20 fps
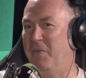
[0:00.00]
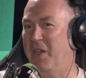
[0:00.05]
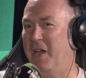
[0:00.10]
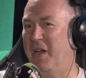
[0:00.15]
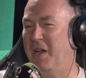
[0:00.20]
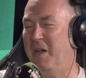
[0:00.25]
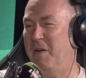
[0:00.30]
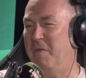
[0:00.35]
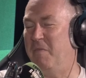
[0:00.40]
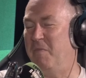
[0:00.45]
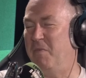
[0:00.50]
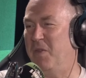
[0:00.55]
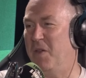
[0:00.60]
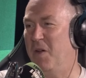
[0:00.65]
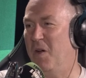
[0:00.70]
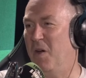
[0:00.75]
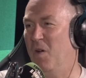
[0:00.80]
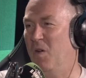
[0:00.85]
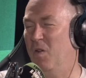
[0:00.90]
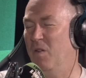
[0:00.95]

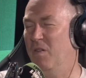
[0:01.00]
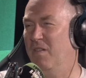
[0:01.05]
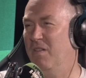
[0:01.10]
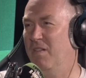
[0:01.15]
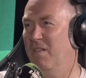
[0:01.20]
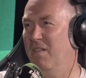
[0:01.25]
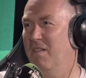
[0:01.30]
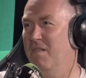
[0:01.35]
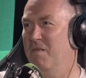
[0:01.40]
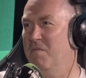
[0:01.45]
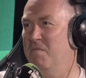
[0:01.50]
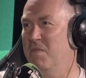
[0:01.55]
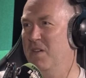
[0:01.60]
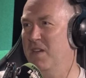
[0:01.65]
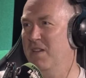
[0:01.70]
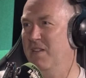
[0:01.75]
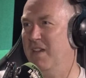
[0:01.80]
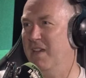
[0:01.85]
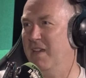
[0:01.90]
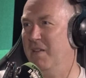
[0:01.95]
on
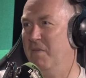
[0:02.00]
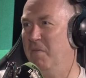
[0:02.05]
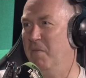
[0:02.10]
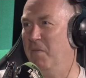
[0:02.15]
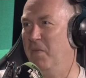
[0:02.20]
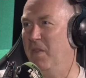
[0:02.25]
Monday